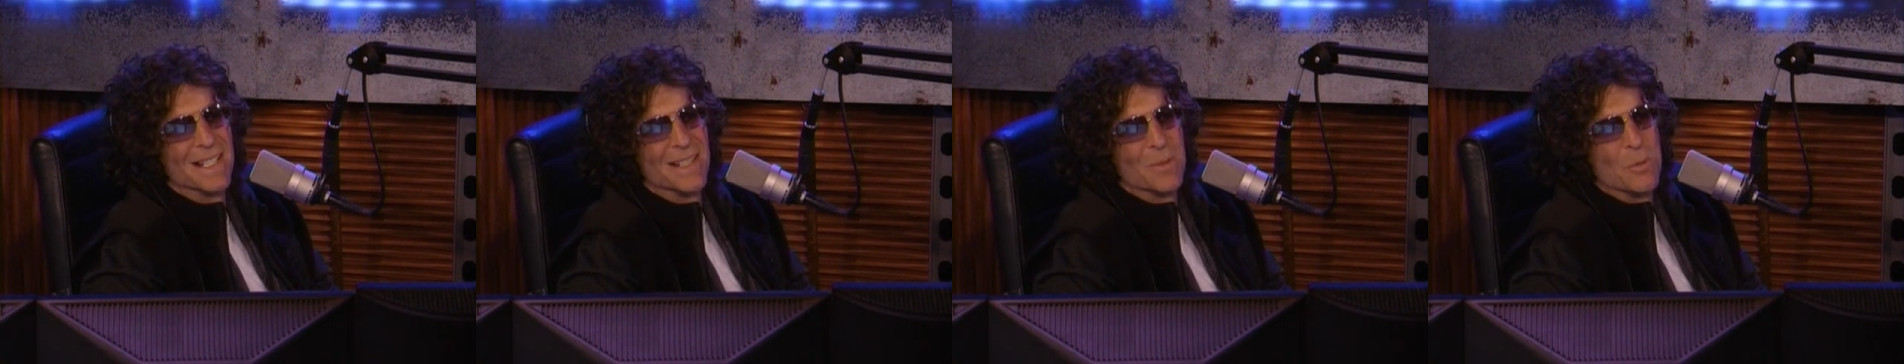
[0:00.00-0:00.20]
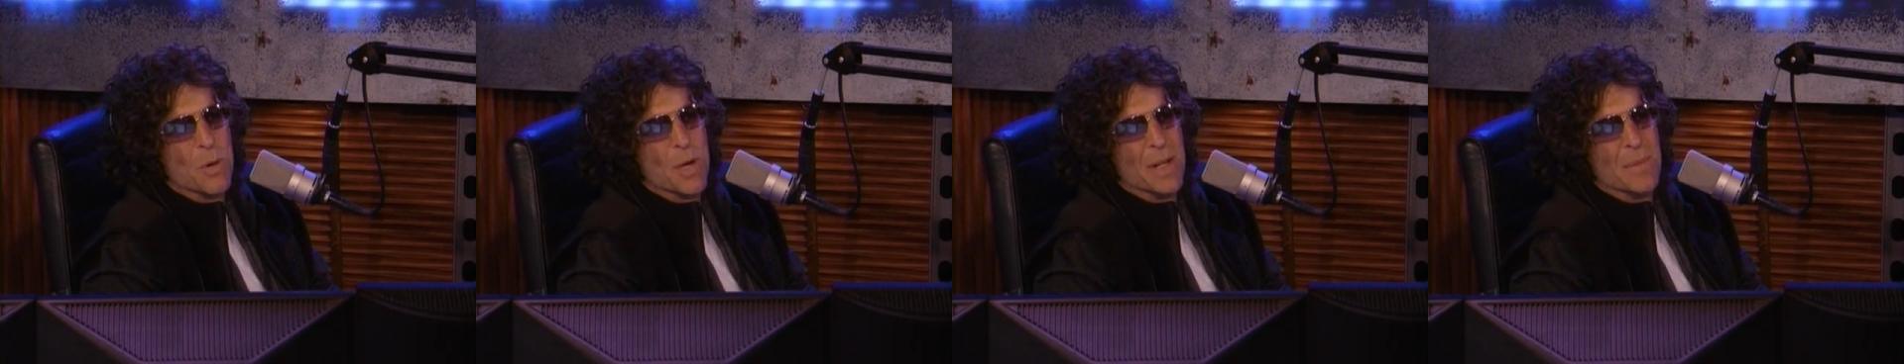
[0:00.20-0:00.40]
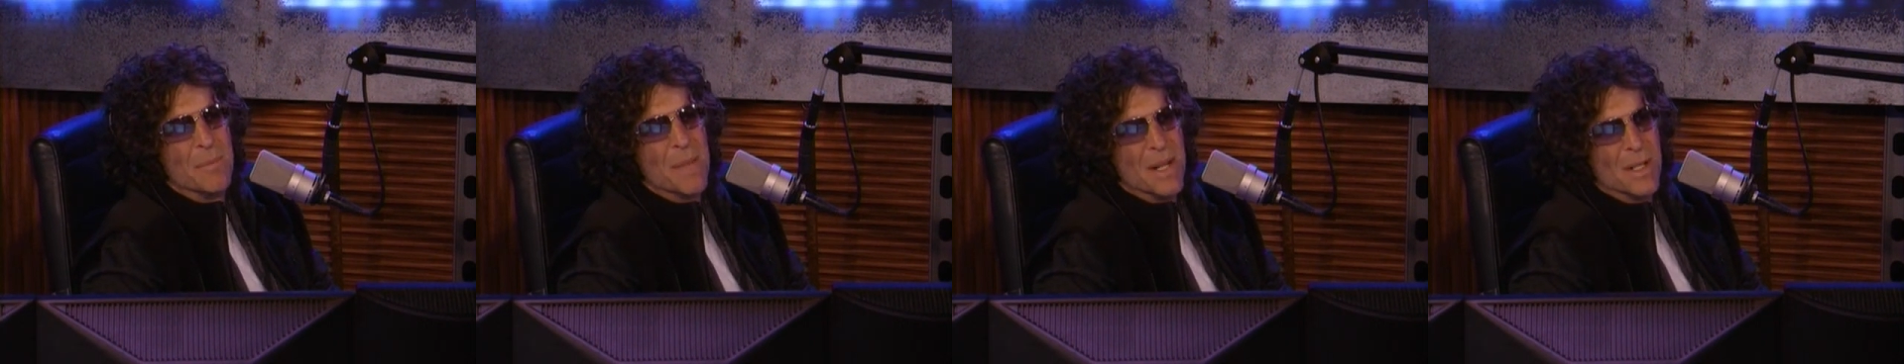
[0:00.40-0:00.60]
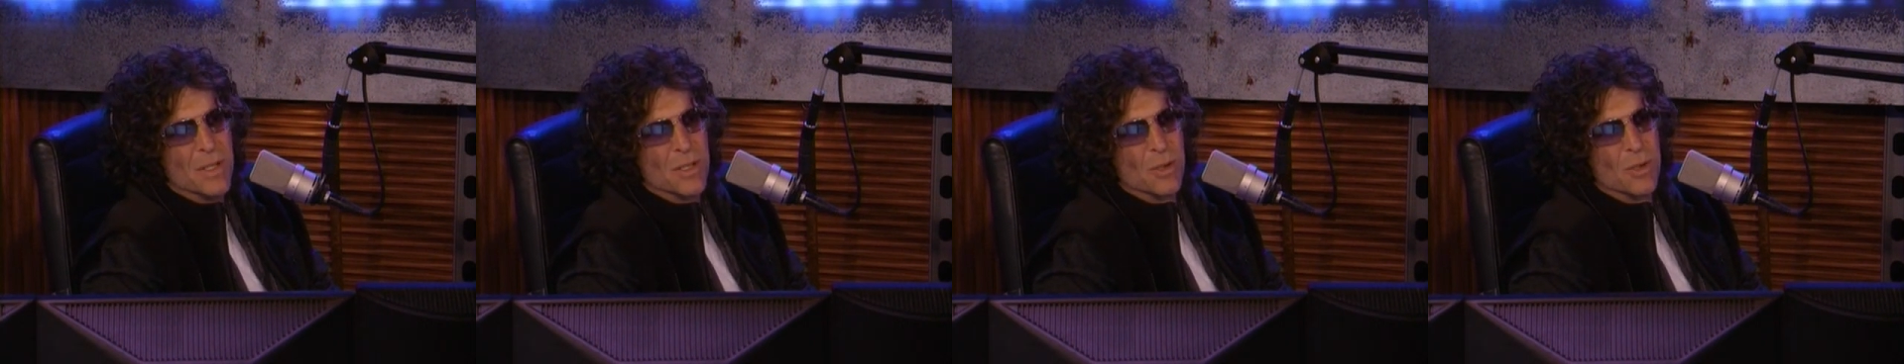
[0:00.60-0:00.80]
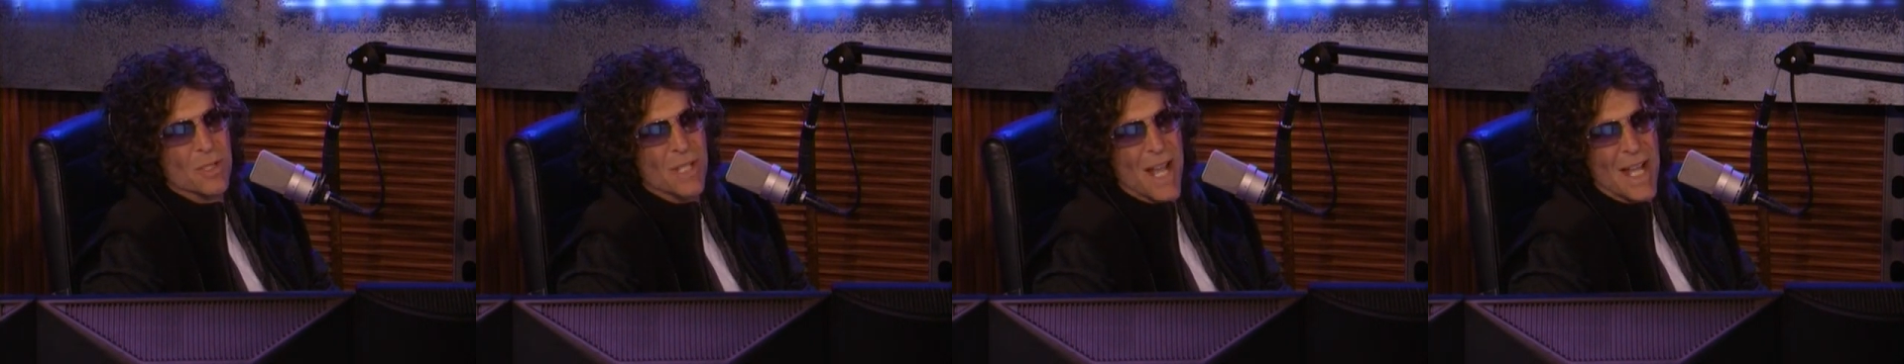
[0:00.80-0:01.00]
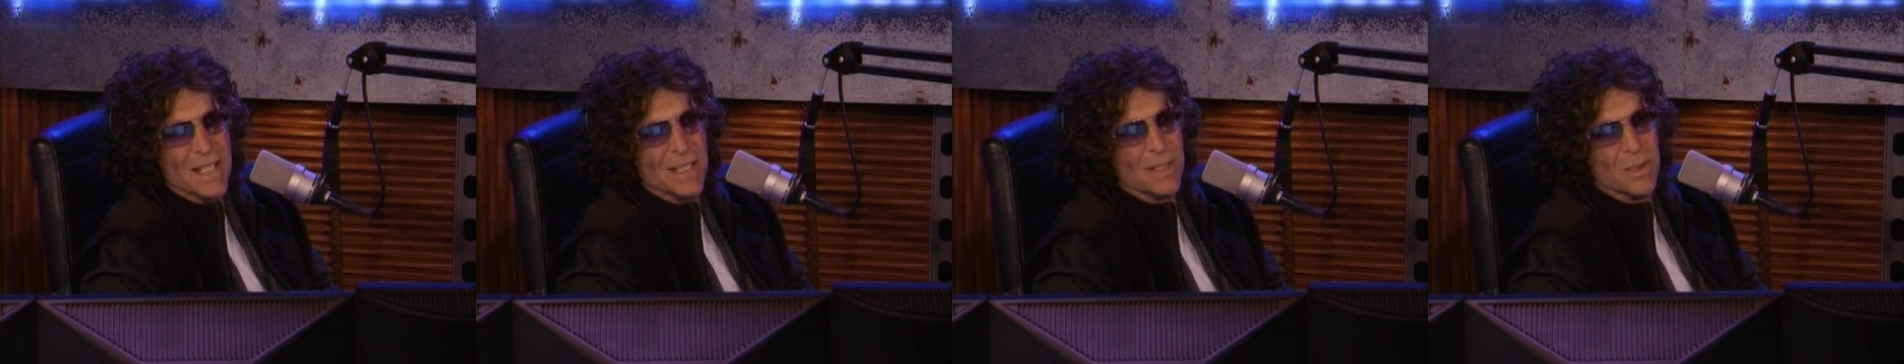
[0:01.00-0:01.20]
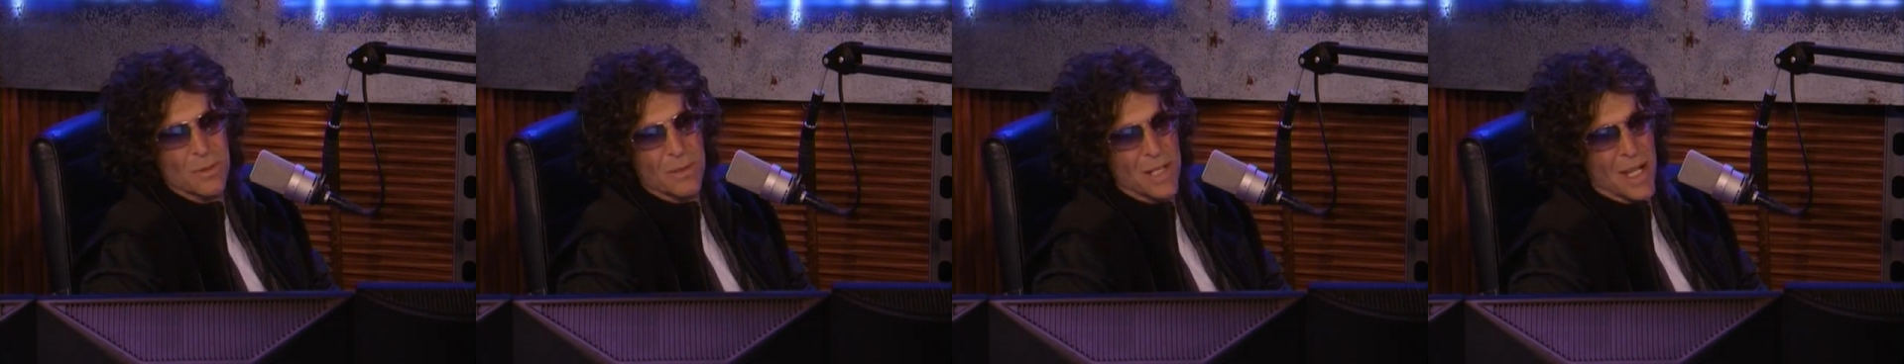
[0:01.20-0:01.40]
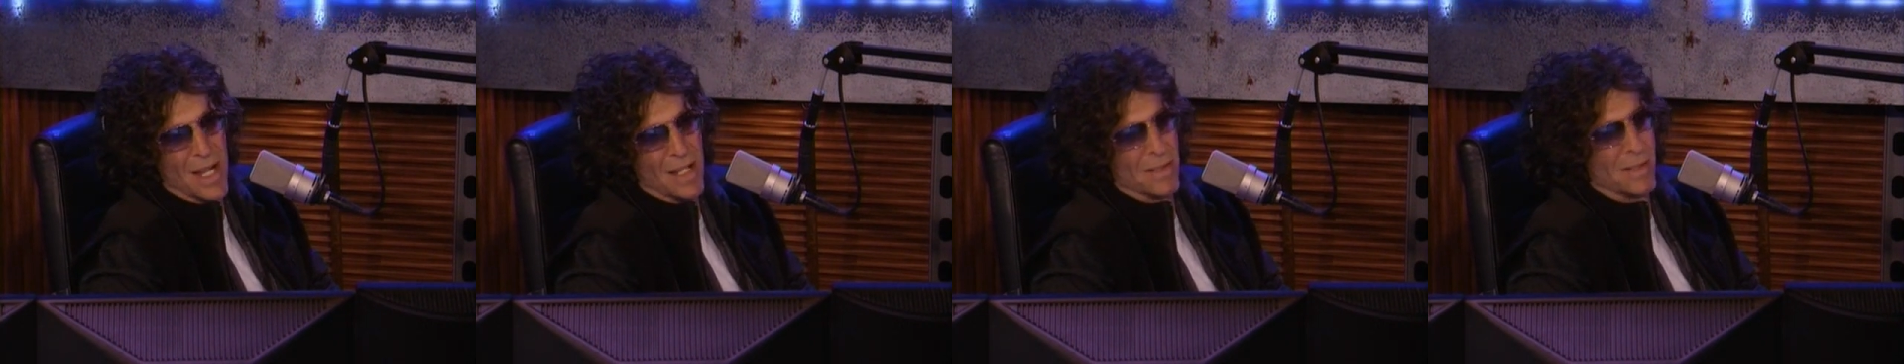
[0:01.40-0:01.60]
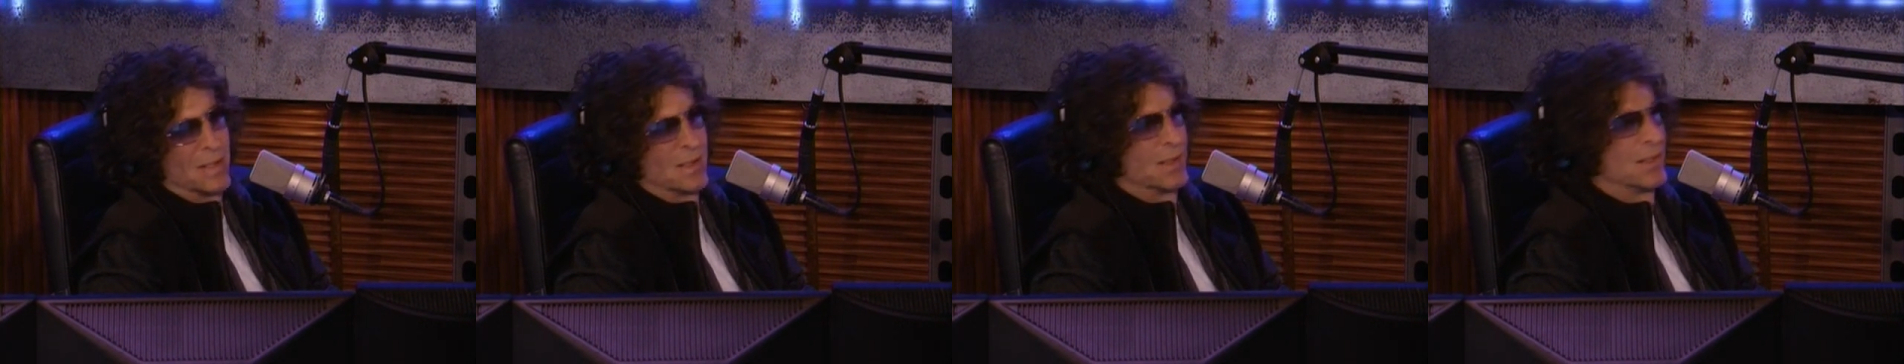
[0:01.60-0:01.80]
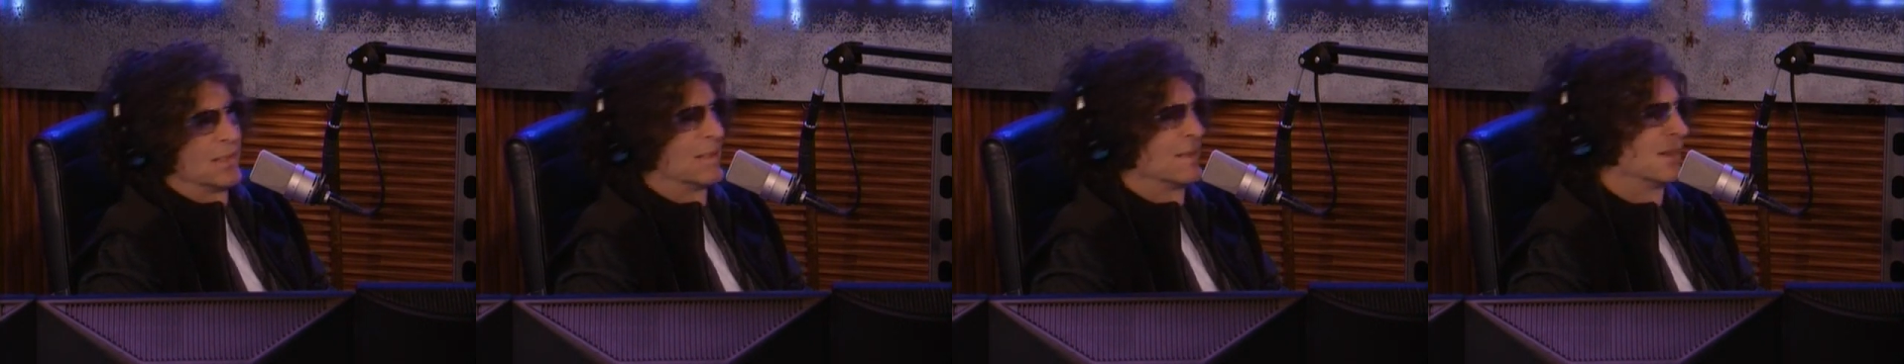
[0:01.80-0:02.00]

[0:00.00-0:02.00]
who administers IQ tests.